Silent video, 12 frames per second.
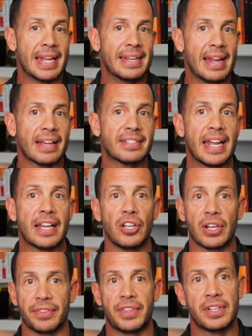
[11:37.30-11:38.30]
Next, take a
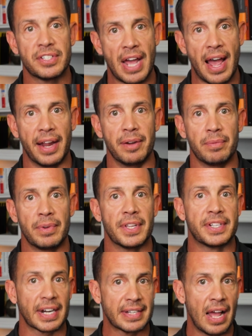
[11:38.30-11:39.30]
look at the design,
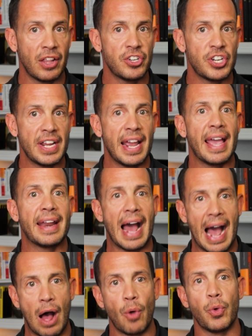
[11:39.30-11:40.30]
the technology, and
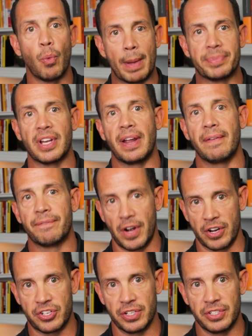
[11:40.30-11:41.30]
how the website
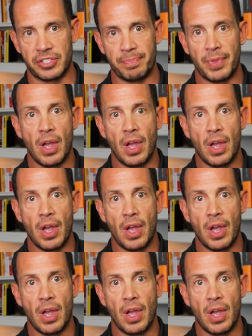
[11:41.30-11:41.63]
functions.